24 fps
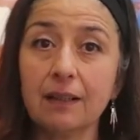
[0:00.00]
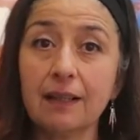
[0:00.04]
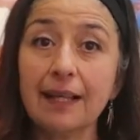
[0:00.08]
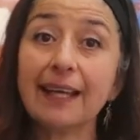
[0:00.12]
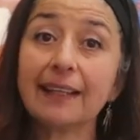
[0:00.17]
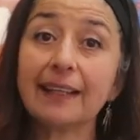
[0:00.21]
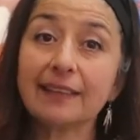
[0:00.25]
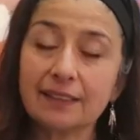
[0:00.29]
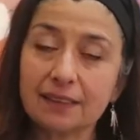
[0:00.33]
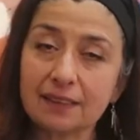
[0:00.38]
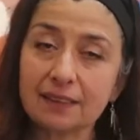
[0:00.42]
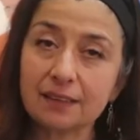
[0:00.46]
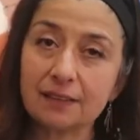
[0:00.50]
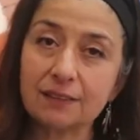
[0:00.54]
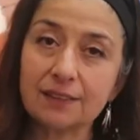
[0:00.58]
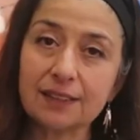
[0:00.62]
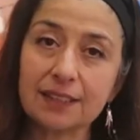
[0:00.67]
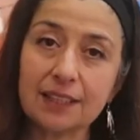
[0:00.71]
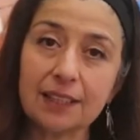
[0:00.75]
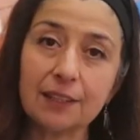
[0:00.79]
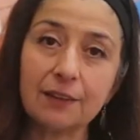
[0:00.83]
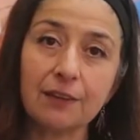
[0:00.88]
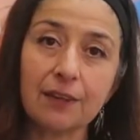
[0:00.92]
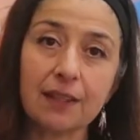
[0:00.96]
hectares of
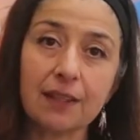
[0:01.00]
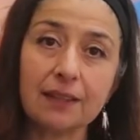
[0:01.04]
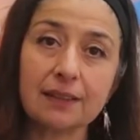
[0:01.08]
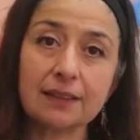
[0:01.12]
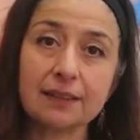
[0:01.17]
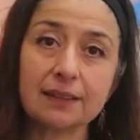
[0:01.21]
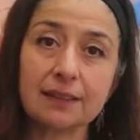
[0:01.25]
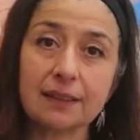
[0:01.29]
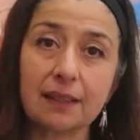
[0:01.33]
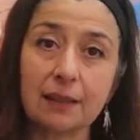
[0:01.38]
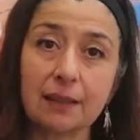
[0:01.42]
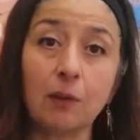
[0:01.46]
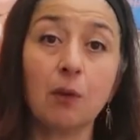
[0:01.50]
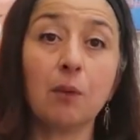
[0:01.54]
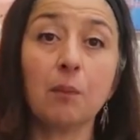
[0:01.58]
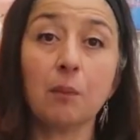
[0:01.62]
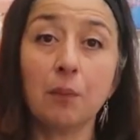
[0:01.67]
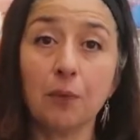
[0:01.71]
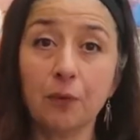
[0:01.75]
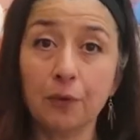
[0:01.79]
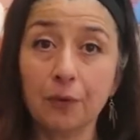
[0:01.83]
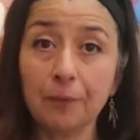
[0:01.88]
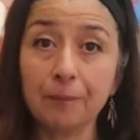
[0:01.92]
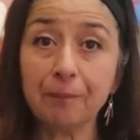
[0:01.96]
seagrass a lot
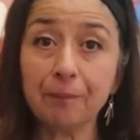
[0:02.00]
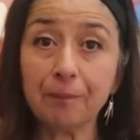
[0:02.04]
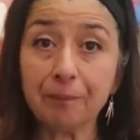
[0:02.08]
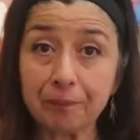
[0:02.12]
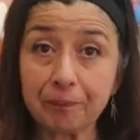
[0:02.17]
more.